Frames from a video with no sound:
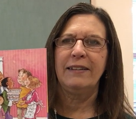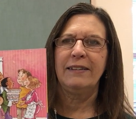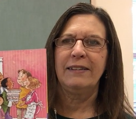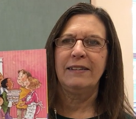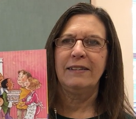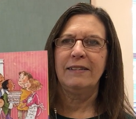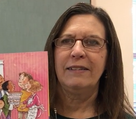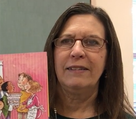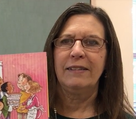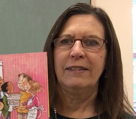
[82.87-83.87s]

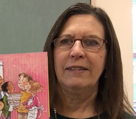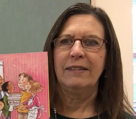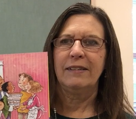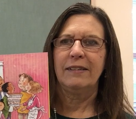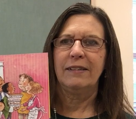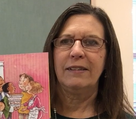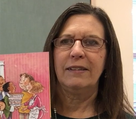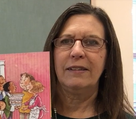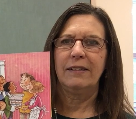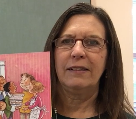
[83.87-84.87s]

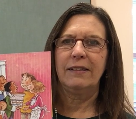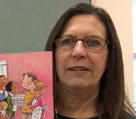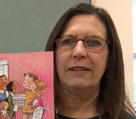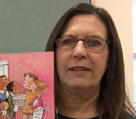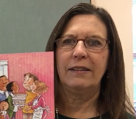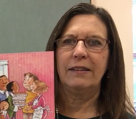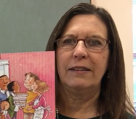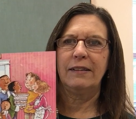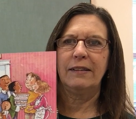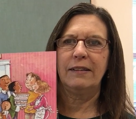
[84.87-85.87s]

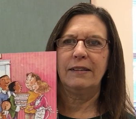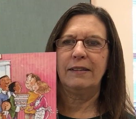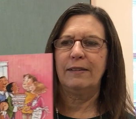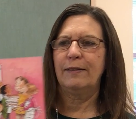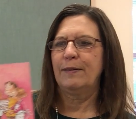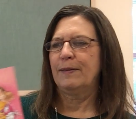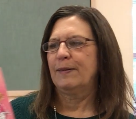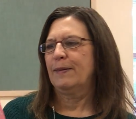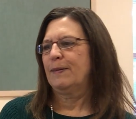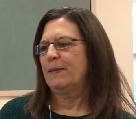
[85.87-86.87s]

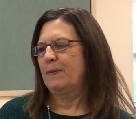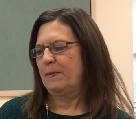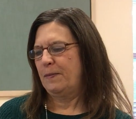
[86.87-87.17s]
[no speech]